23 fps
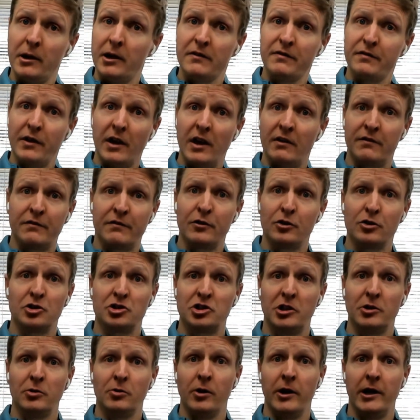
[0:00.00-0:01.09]
But if you're
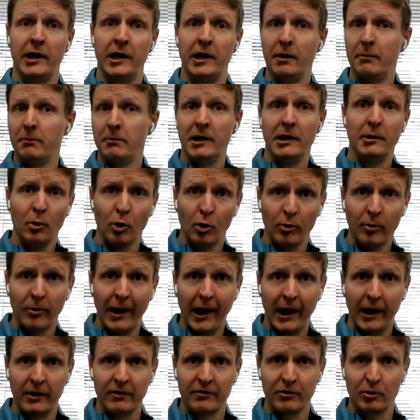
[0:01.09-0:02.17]
generating a minimal
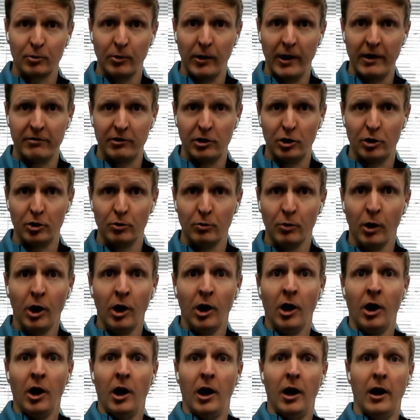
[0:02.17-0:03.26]
amount of the revenue,
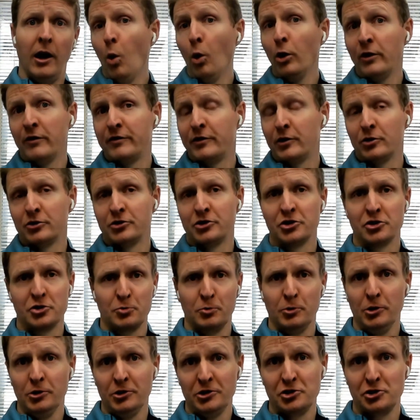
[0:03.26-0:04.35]
or if you're
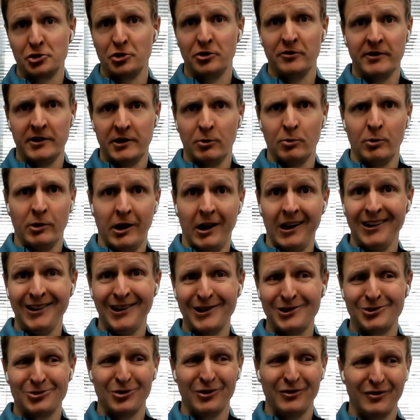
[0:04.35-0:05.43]
just really serving on what I
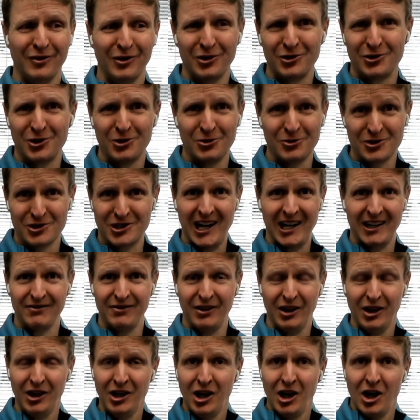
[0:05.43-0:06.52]
like to refer to as kind
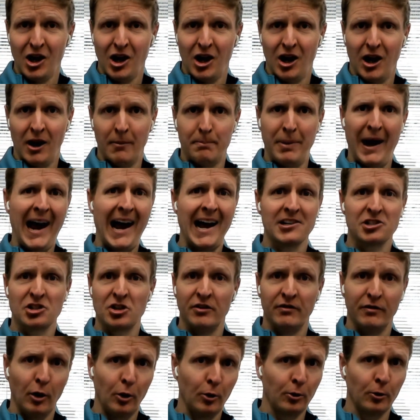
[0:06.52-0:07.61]
of a
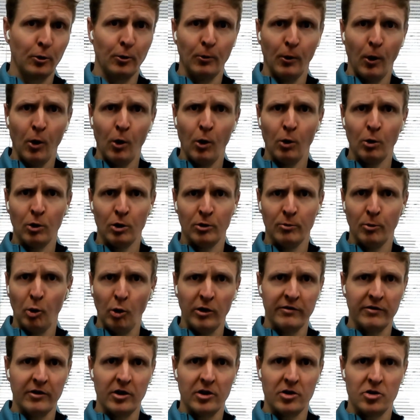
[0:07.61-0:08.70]
passive owner role or
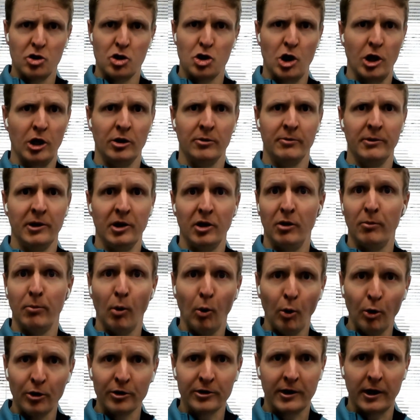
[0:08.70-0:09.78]
more of a chairman of the
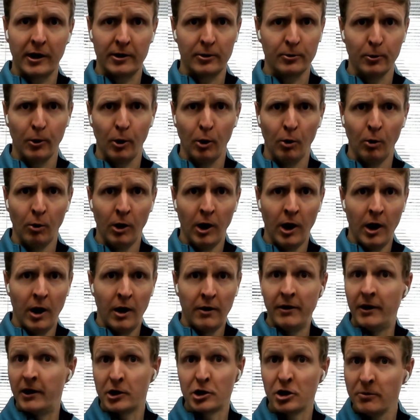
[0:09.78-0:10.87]
board kind of role,
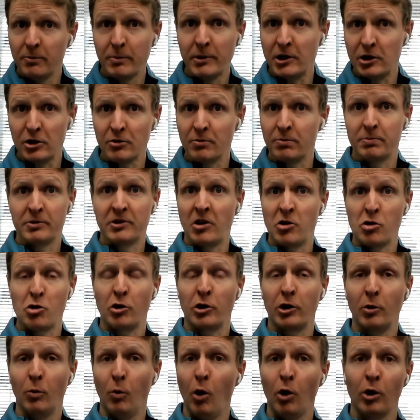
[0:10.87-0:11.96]
then it could be that
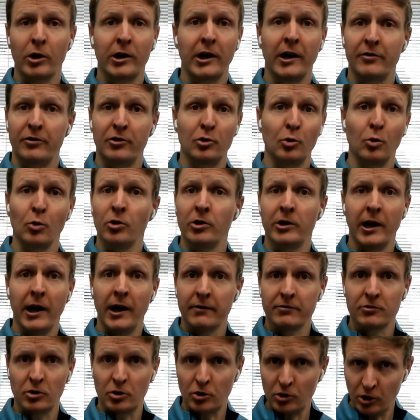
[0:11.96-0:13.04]
you could walk out the door day
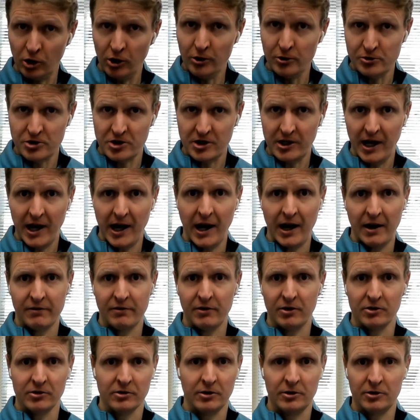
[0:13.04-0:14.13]
after close and
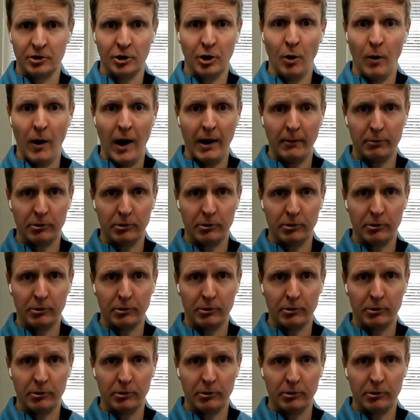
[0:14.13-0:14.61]
have no